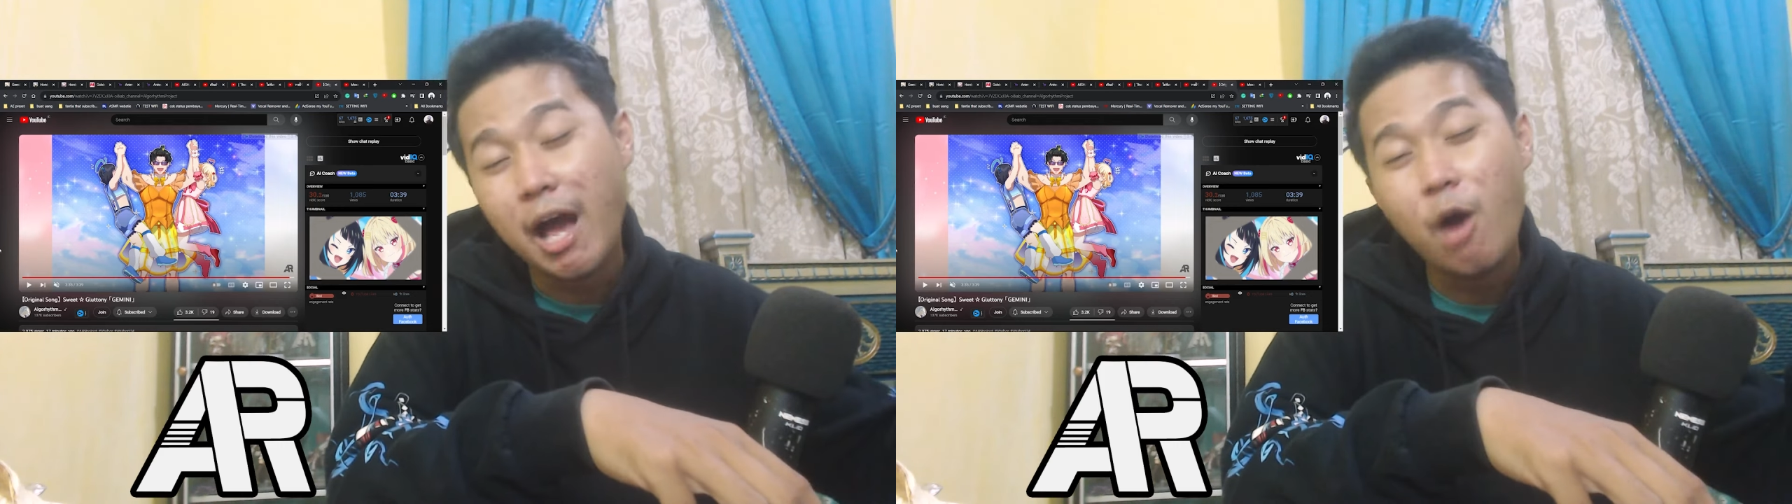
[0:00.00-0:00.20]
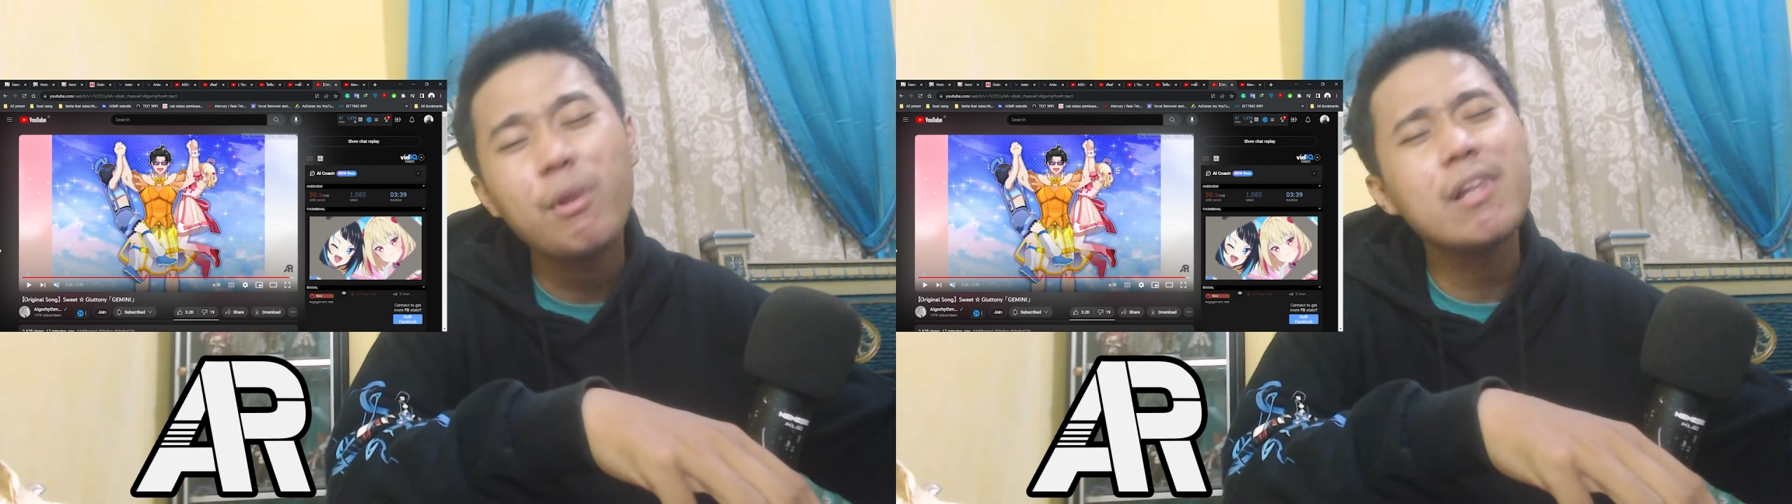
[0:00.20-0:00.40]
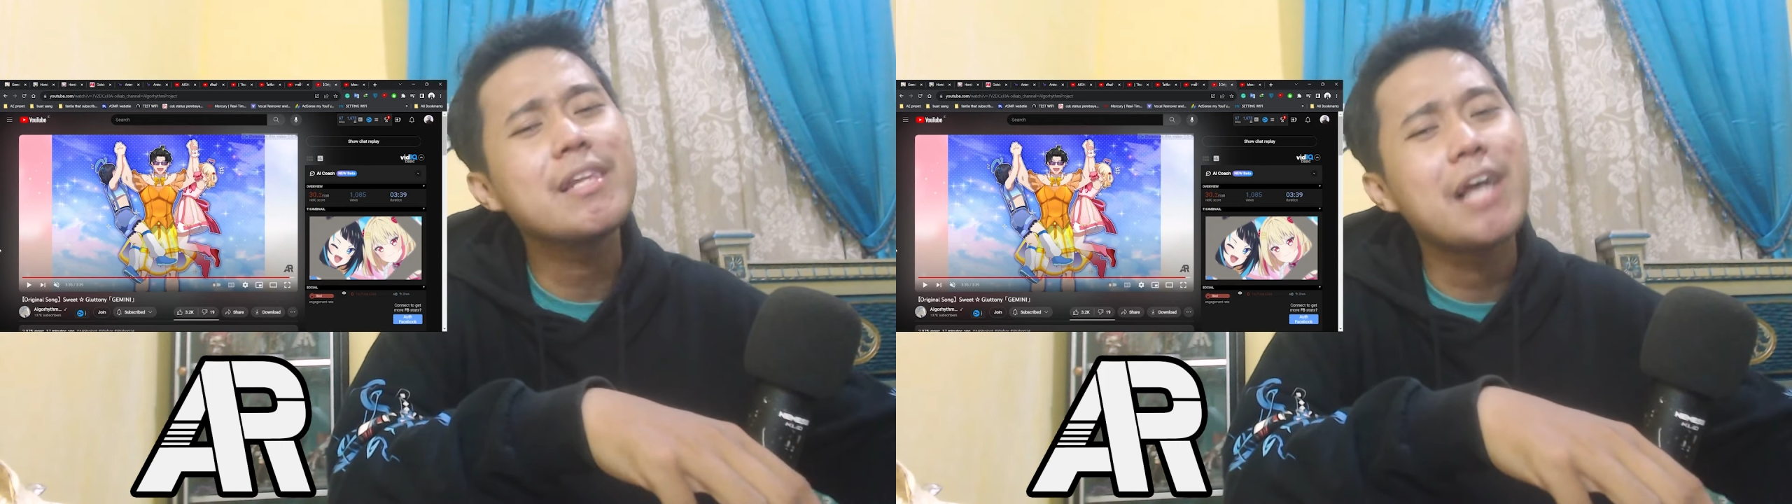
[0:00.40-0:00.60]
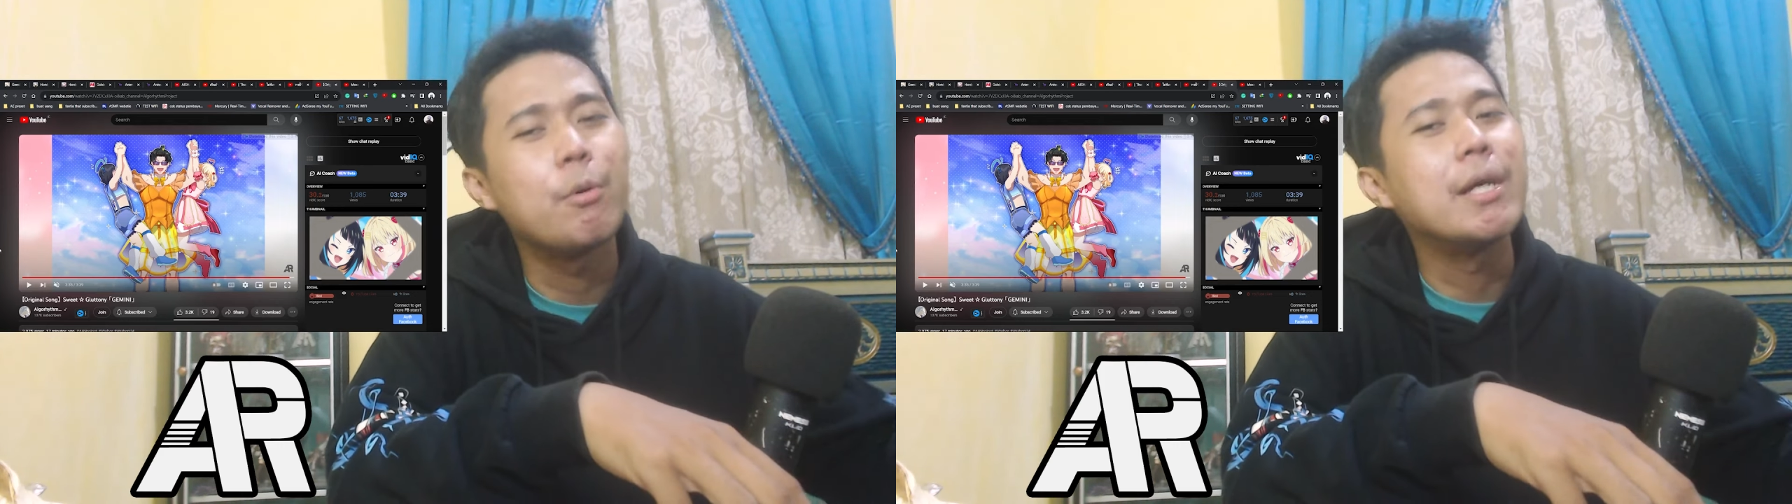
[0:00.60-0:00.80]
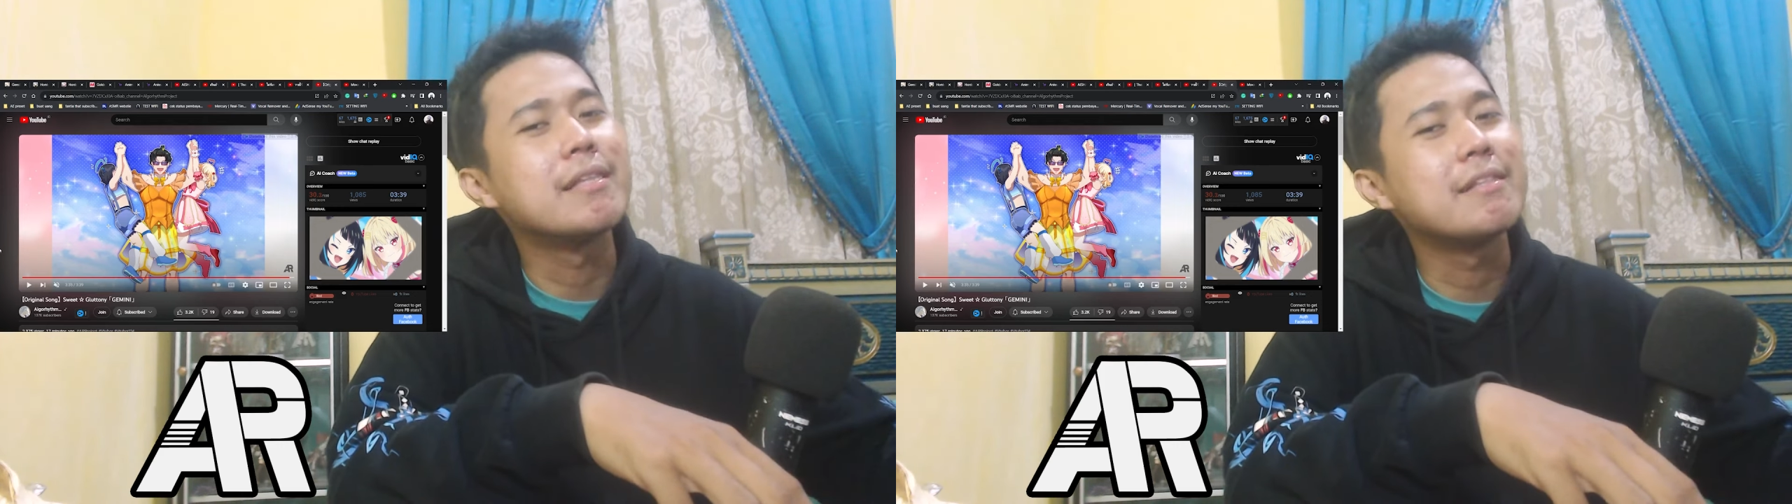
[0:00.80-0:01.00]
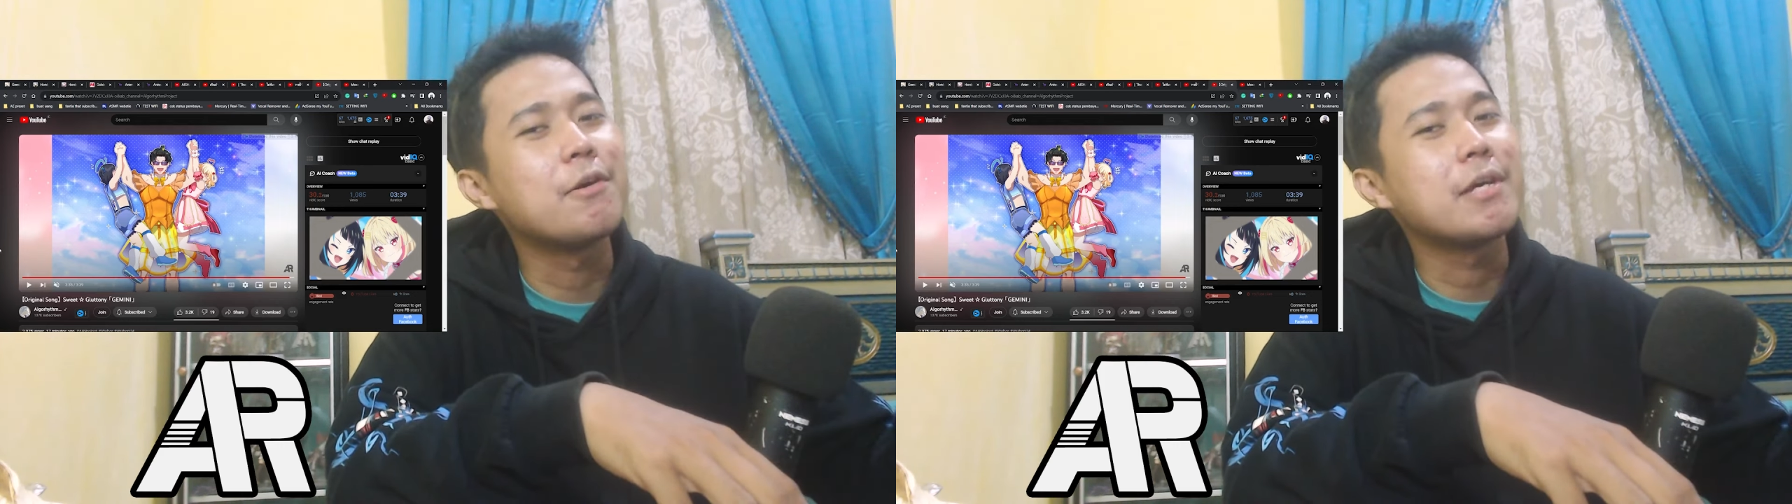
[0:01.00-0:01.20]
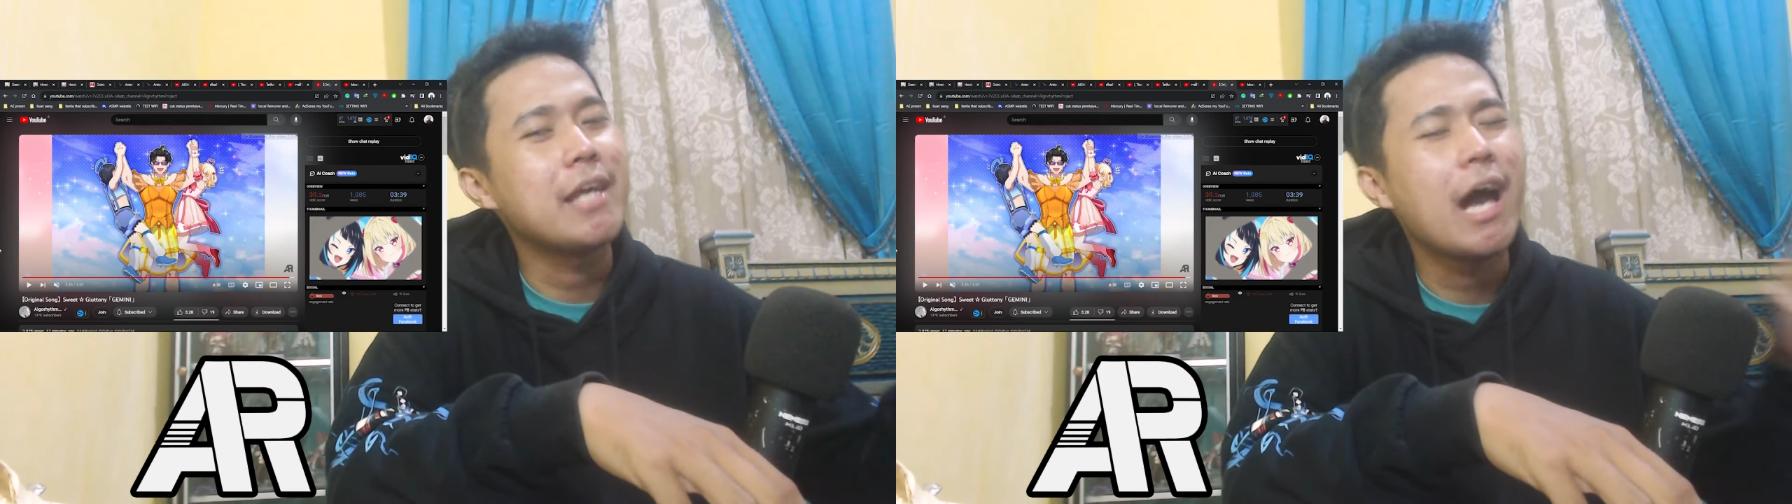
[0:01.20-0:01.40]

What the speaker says: I will allow it, okay?